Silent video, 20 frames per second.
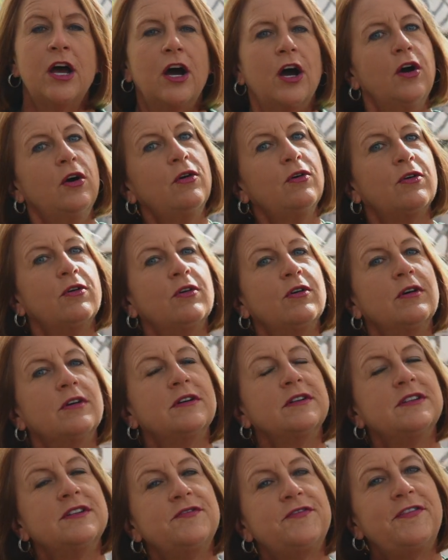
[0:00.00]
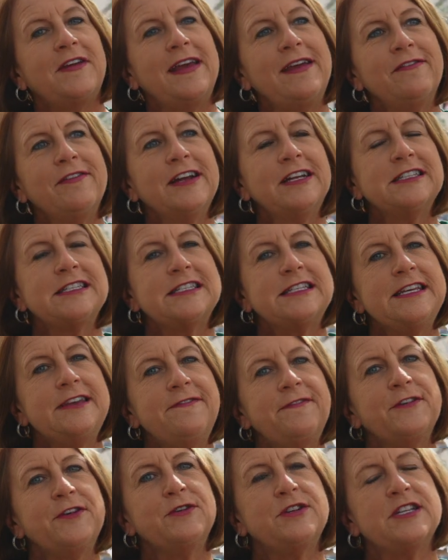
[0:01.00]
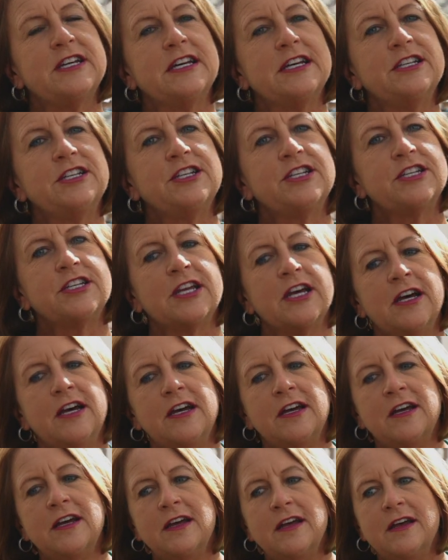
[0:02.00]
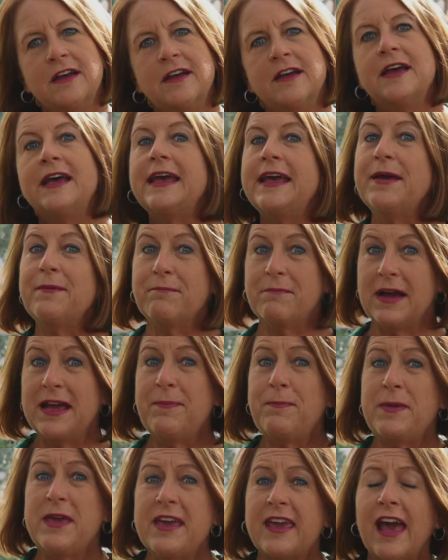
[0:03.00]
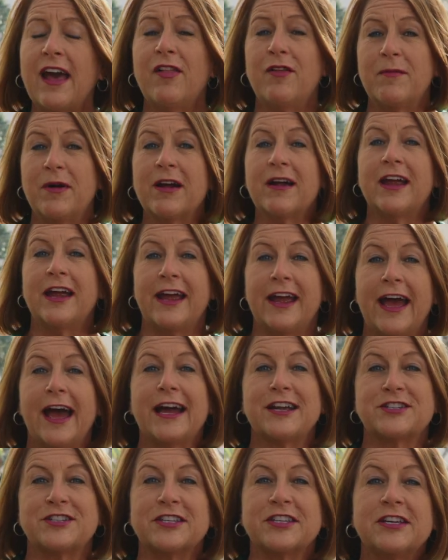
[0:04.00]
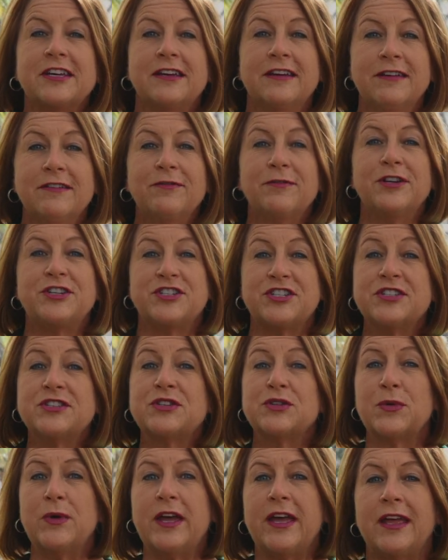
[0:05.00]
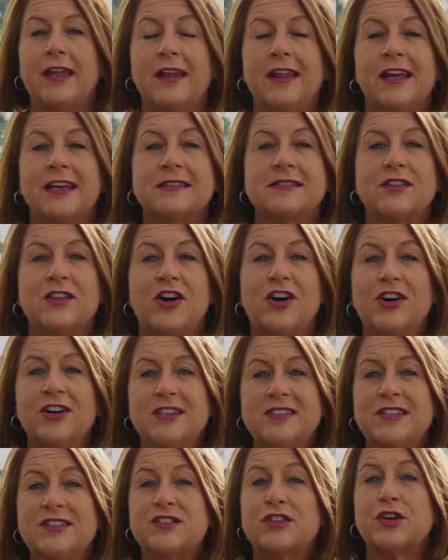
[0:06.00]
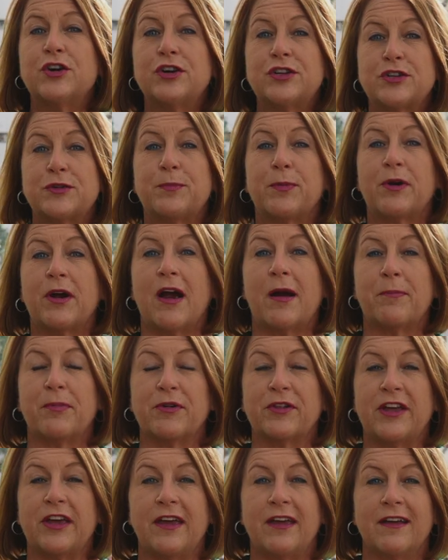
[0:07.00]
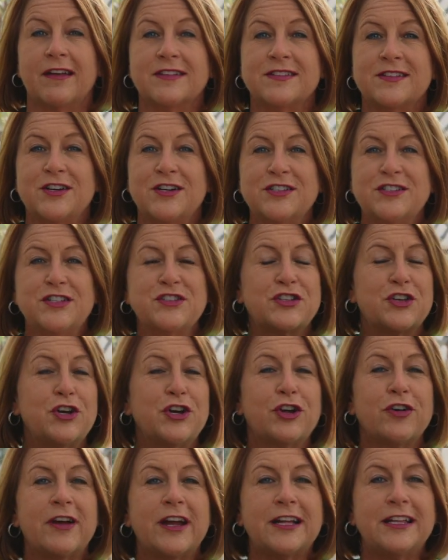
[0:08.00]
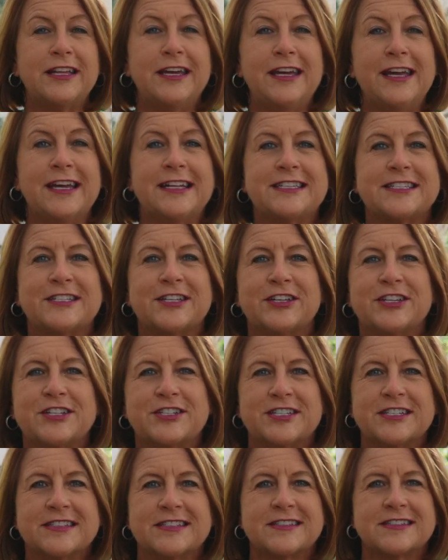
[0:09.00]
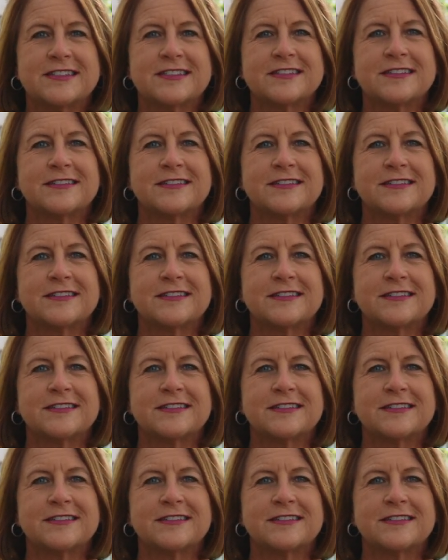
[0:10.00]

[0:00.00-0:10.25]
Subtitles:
Oh, favorite seafood dish? It might be calamari, actually, which is squid, as long as it's cooked properly. As long as it's cooked correctly, it's delicious.